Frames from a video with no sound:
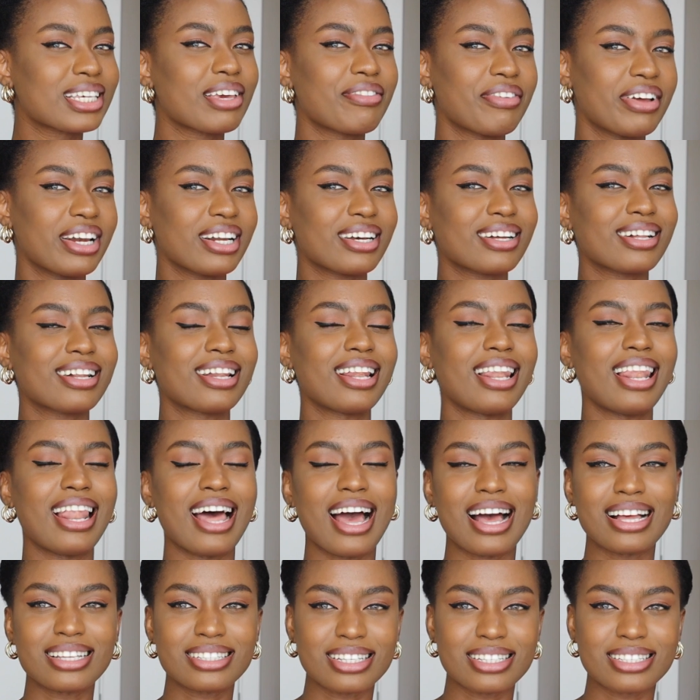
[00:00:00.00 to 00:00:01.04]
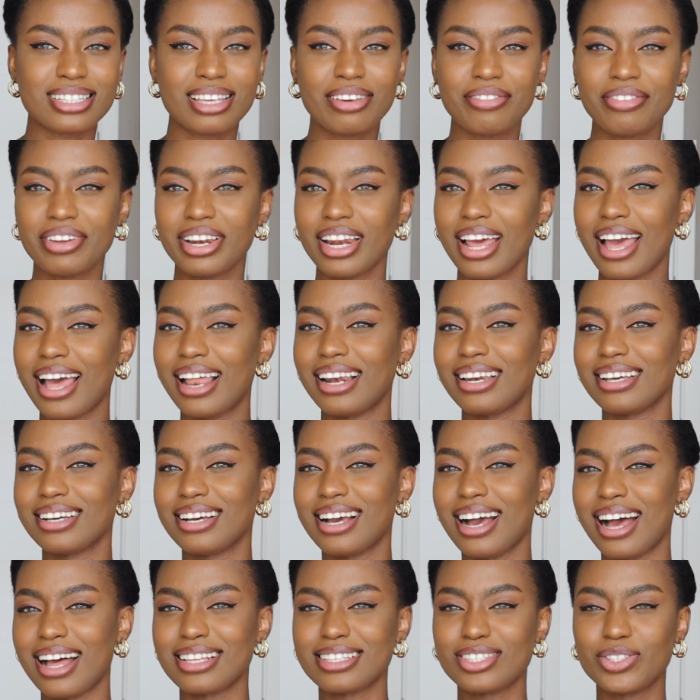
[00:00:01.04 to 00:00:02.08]
giving class, it's giving
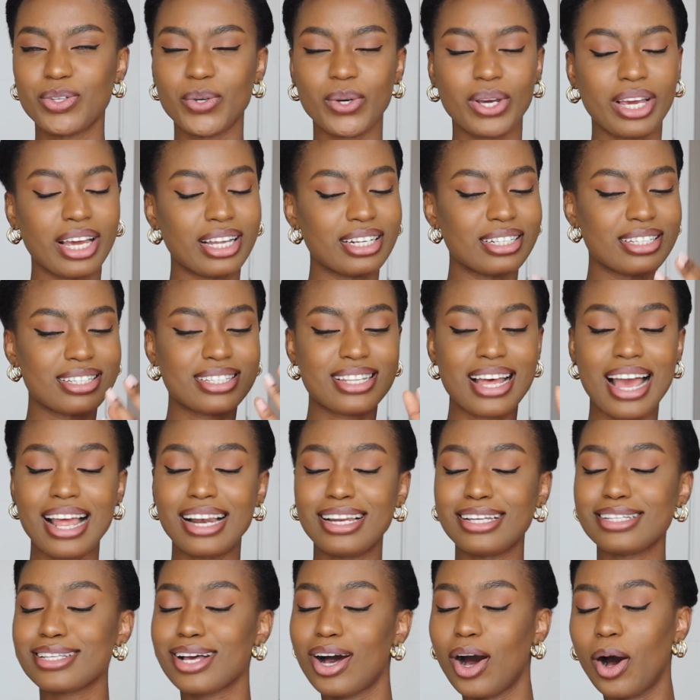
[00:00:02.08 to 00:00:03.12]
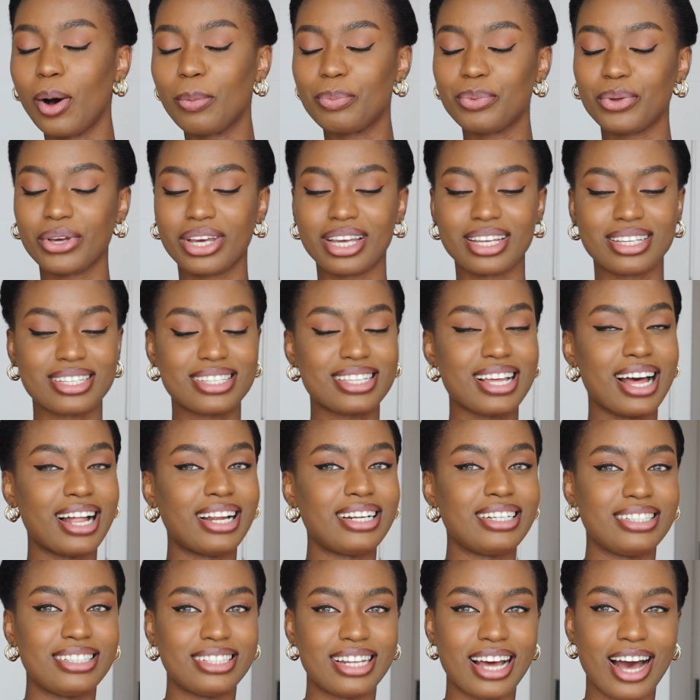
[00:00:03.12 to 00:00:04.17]
elegance. You can style it up, you can style
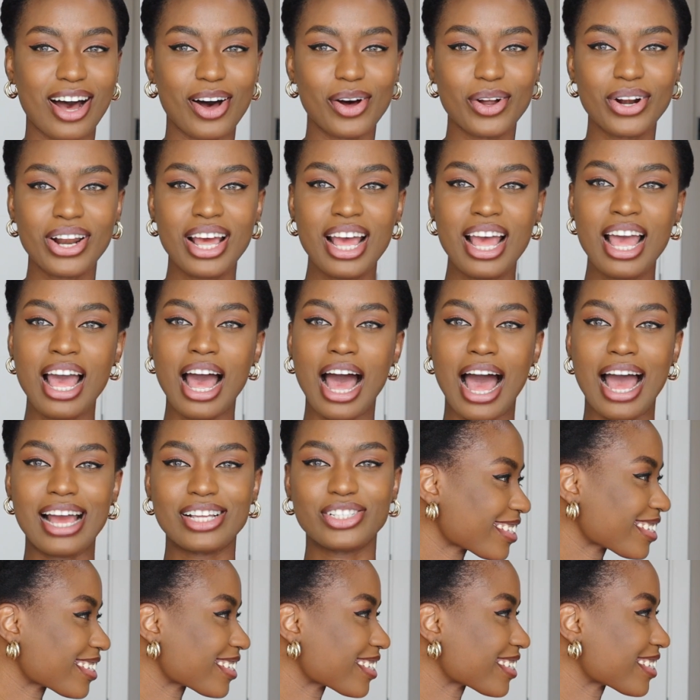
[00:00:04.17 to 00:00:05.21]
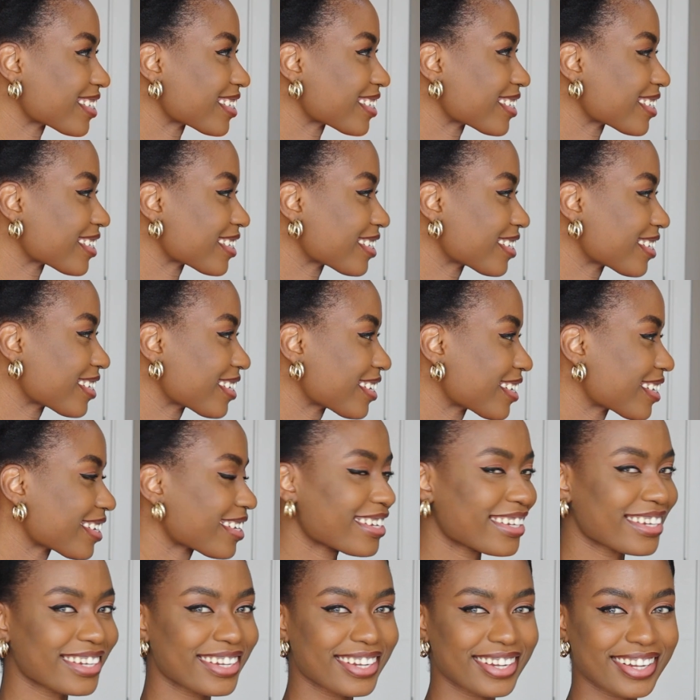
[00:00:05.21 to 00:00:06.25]
it down. I think I styled
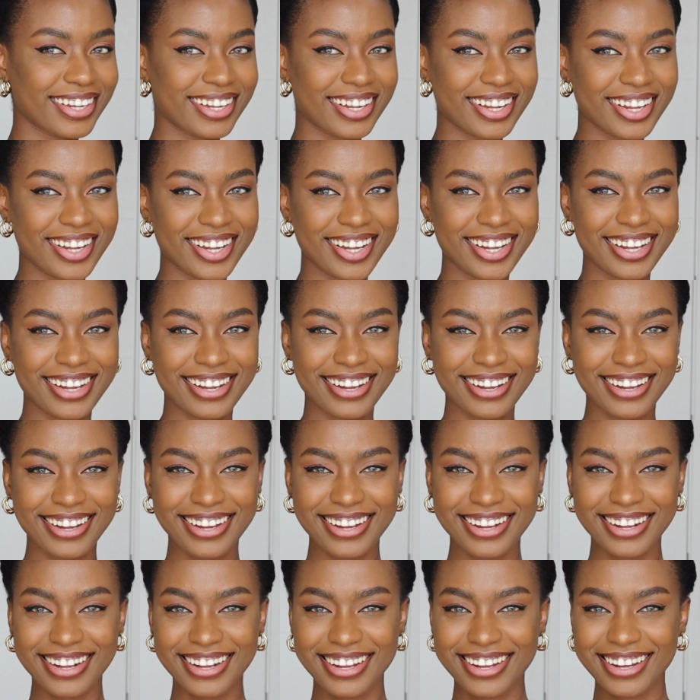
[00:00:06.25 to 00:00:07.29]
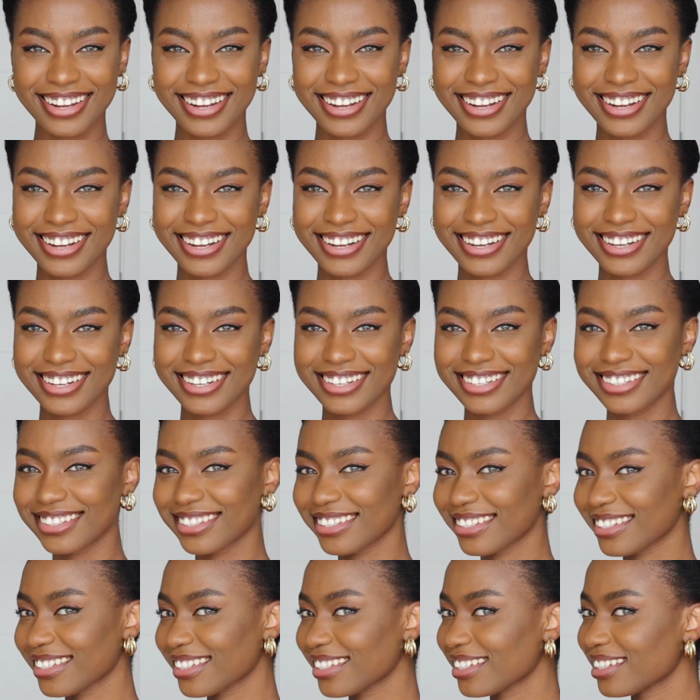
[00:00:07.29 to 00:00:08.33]
it down, I
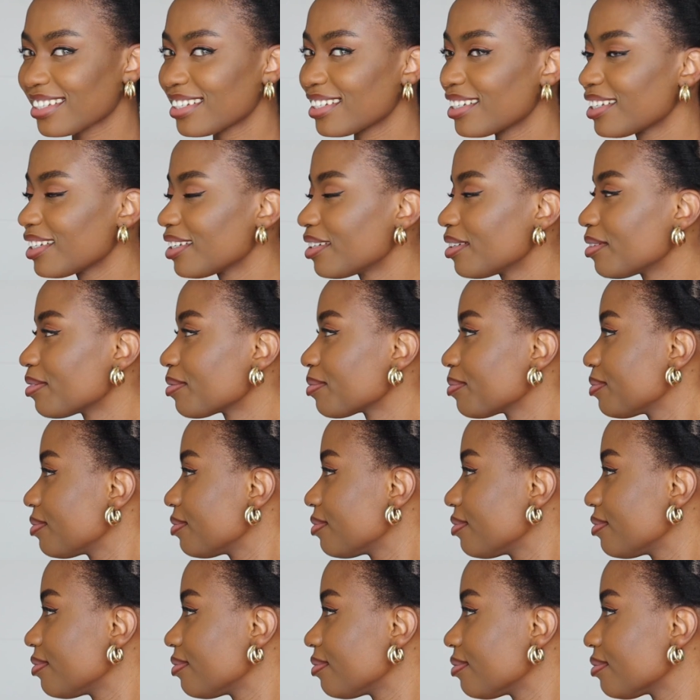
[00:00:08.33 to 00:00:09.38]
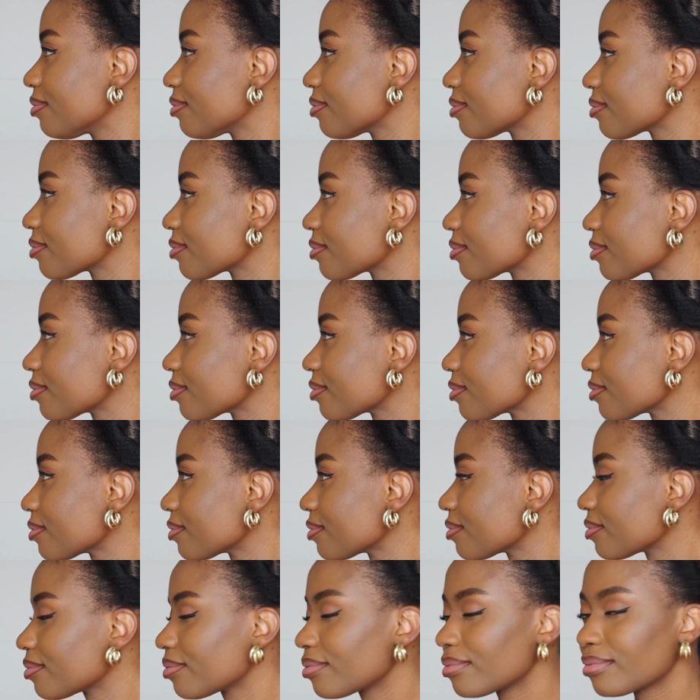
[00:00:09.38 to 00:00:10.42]
think, because this is something I can just,
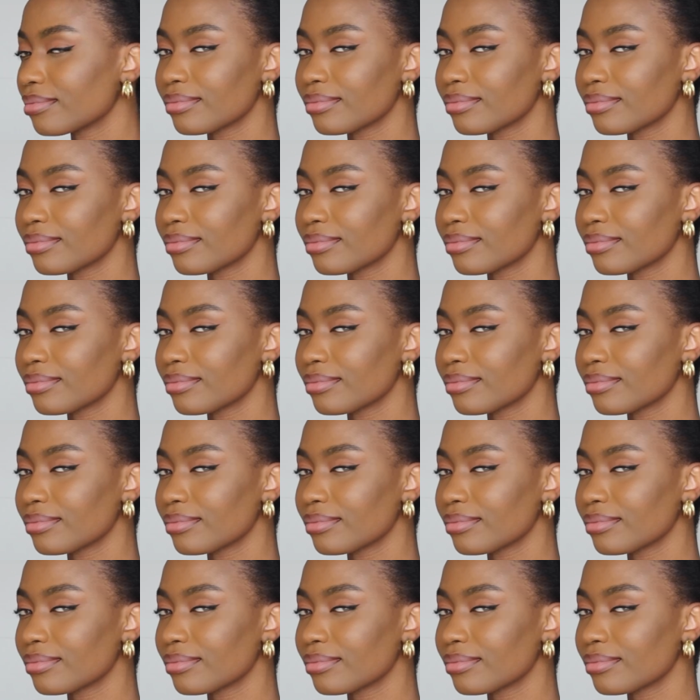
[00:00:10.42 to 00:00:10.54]
if I